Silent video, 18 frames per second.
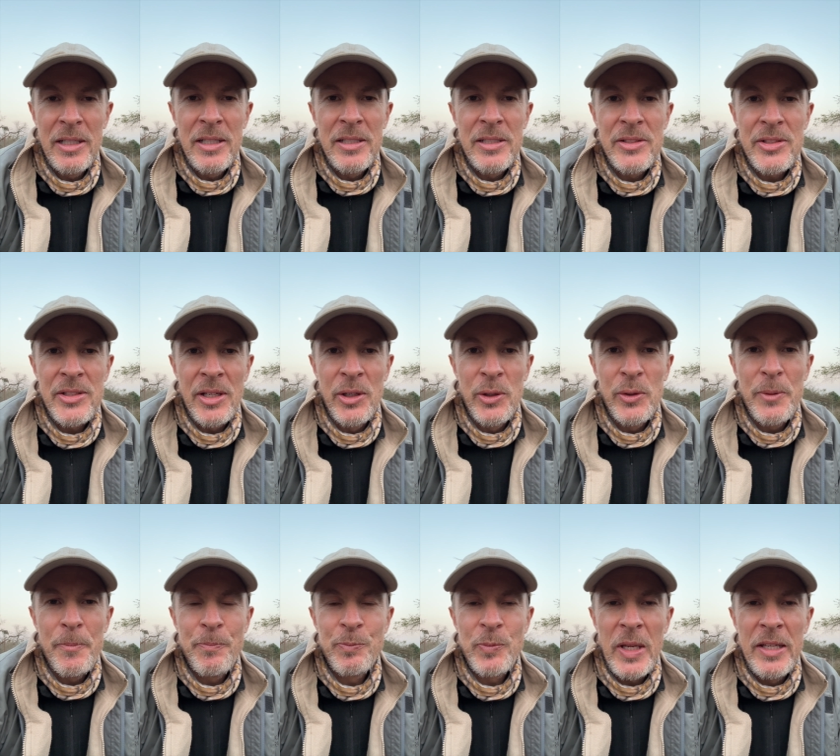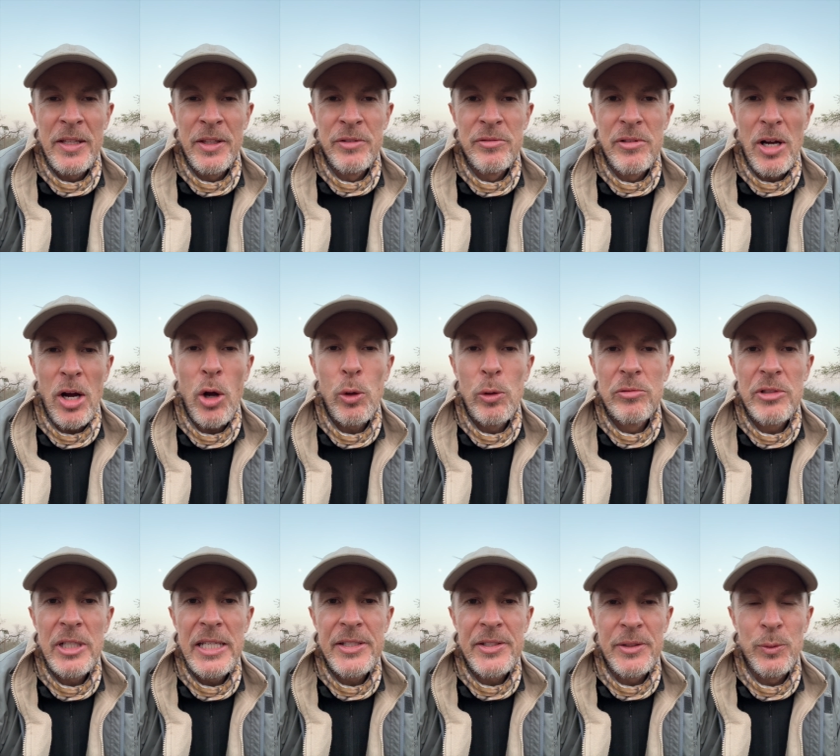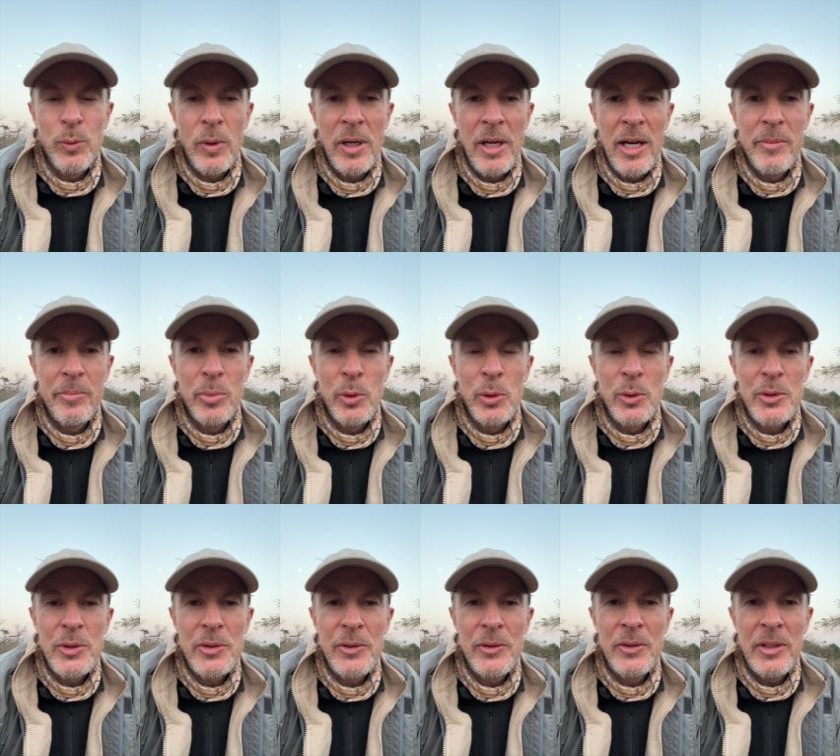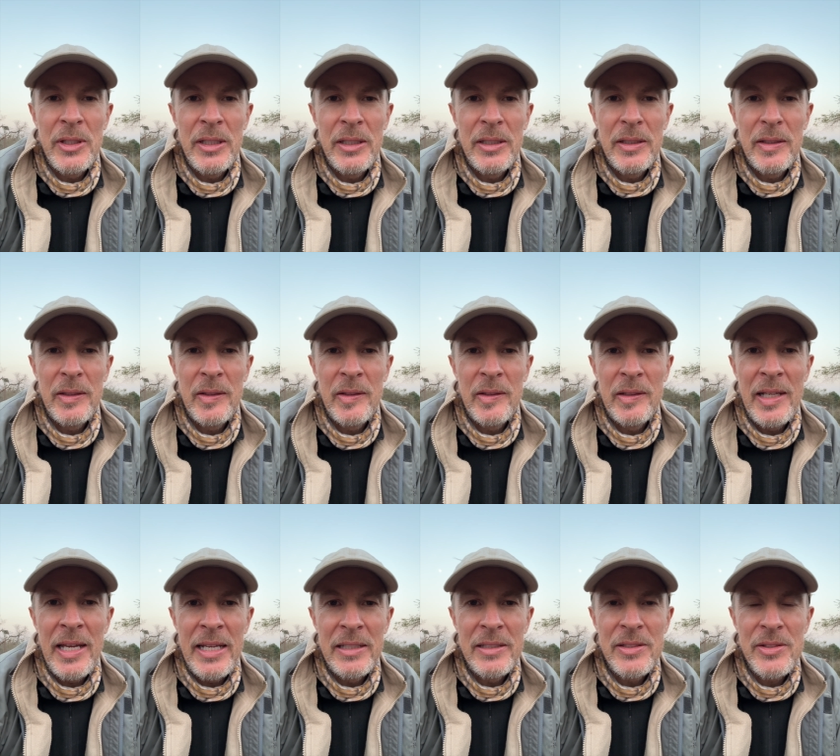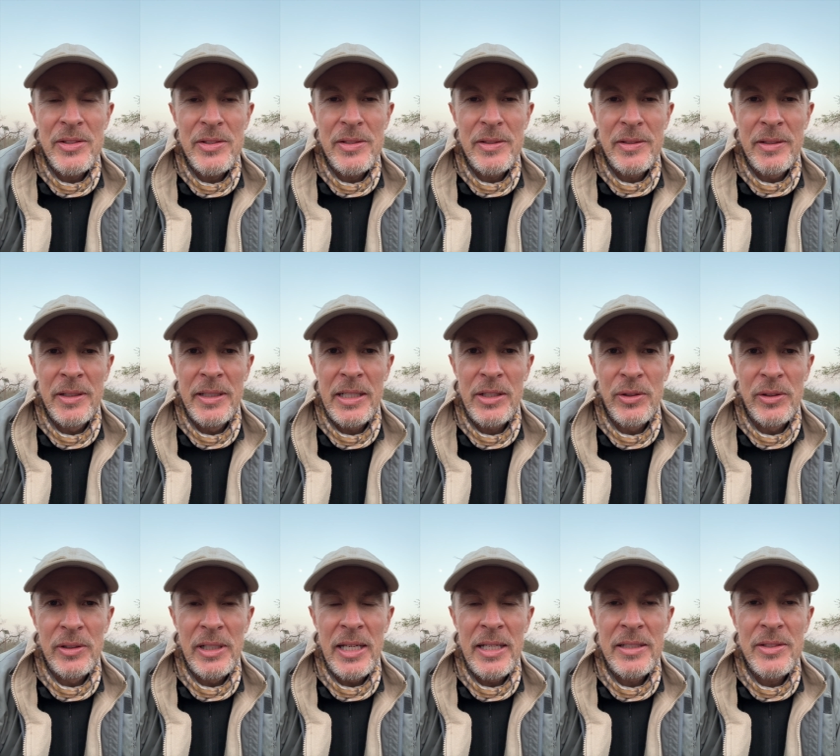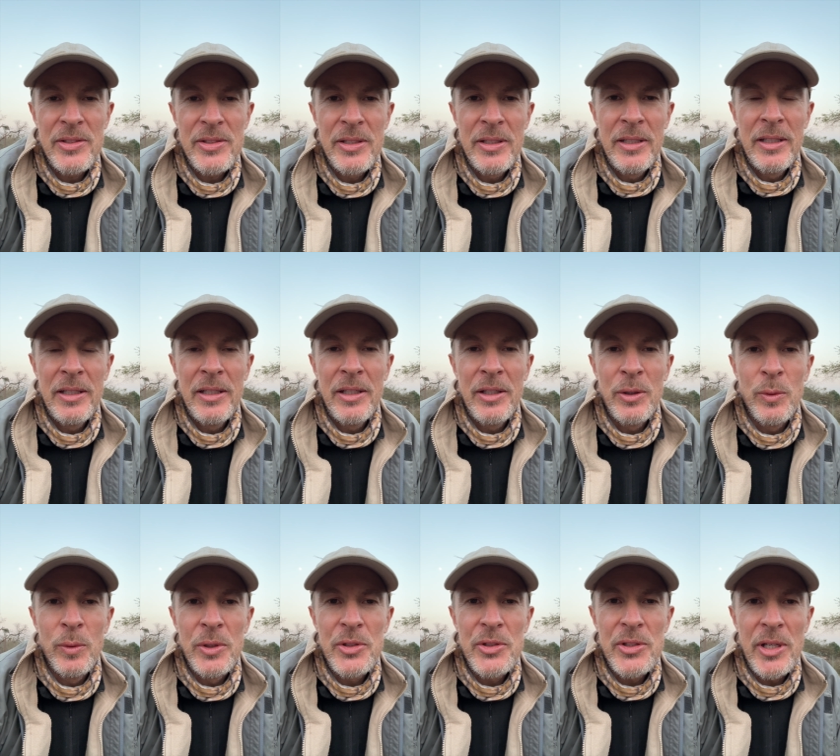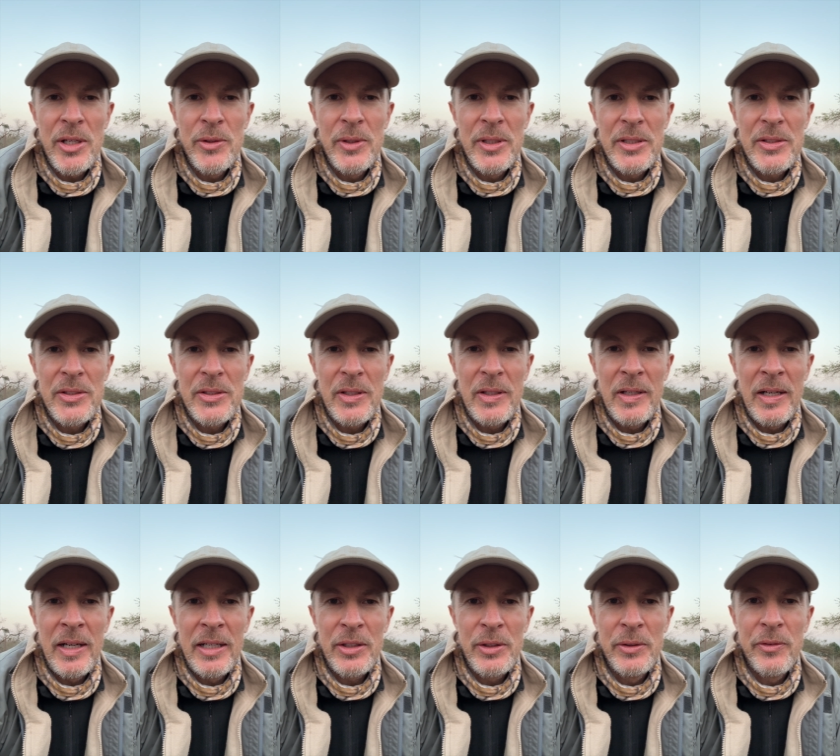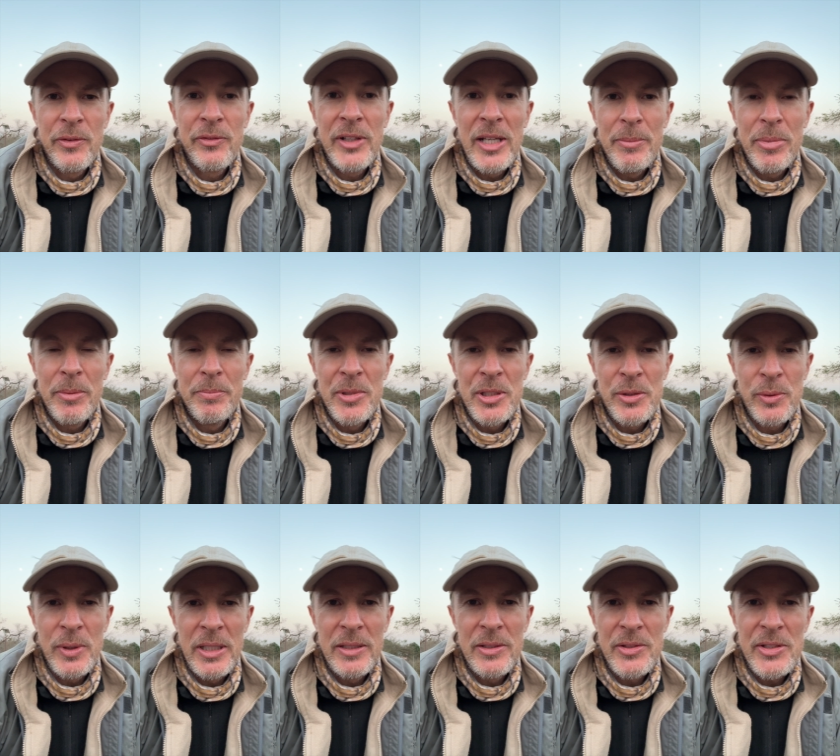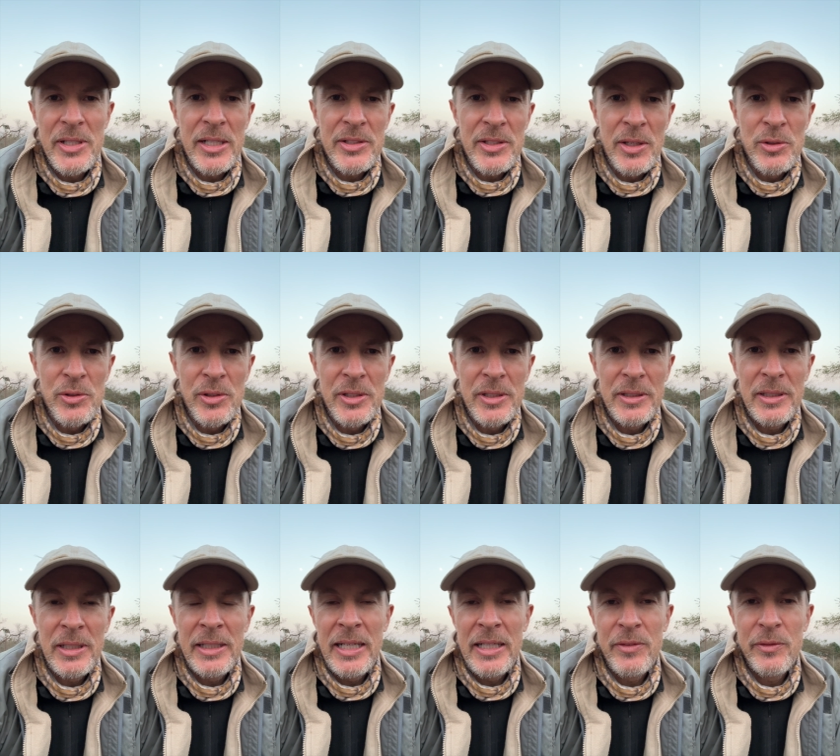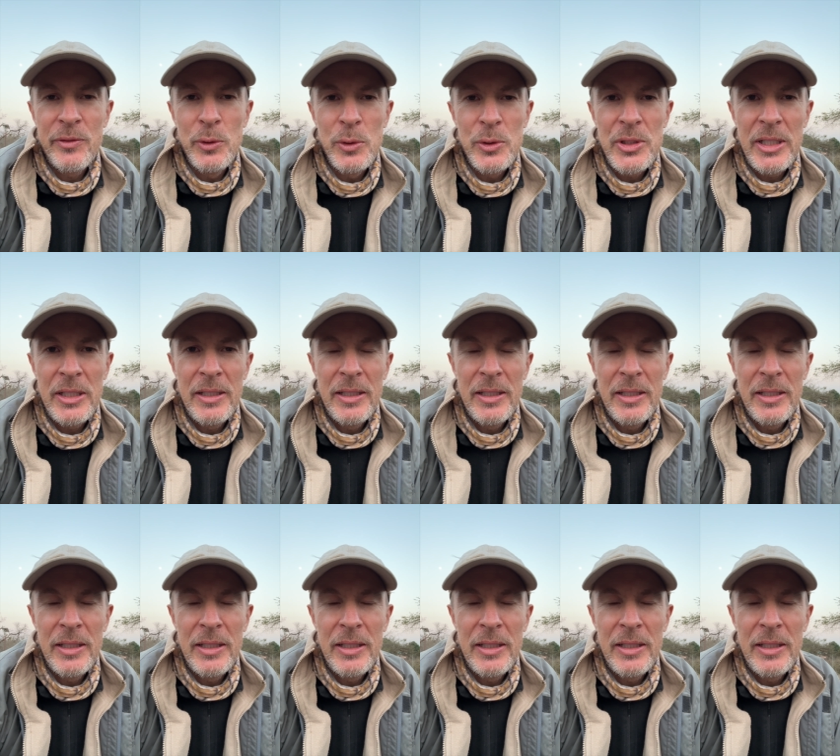So the whole reason why I bought the lens, the Nikon lens, was so that I could flip between 600 and 840.